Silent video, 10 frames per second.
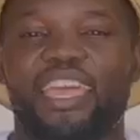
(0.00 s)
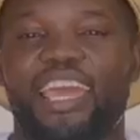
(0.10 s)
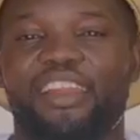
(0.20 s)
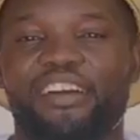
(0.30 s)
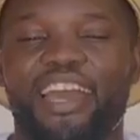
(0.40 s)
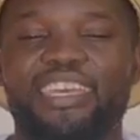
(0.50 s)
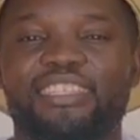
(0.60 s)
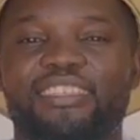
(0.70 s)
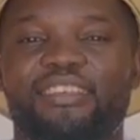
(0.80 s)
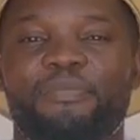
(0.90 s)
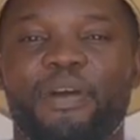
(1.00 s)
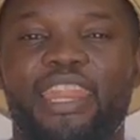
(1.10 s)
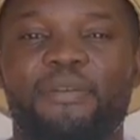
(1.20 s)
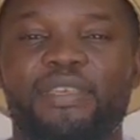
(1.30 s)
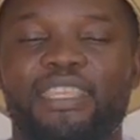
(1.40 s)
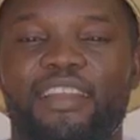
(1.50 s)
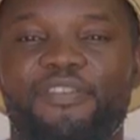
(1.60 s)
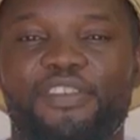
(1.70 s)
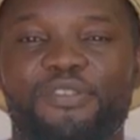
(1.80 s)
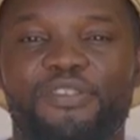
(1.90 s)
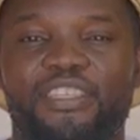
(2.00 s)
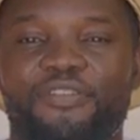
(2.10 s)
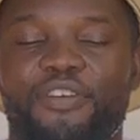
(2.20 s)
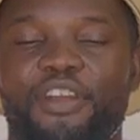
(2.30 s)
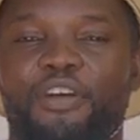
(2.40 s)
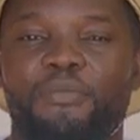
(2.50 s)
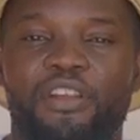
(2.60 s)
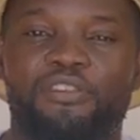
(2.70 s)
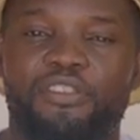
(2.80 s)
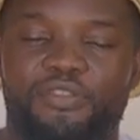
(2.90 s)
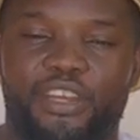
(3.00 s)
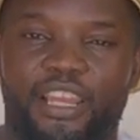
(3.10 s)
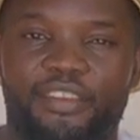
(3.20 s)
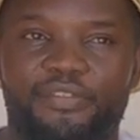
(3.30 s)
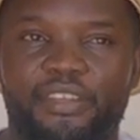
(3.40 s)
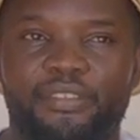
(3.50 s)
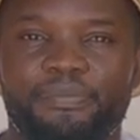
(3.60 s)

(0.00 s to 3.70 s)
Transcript: Hello guys, my name is Elfik Trosi, founder of Million Trees for Kilifi.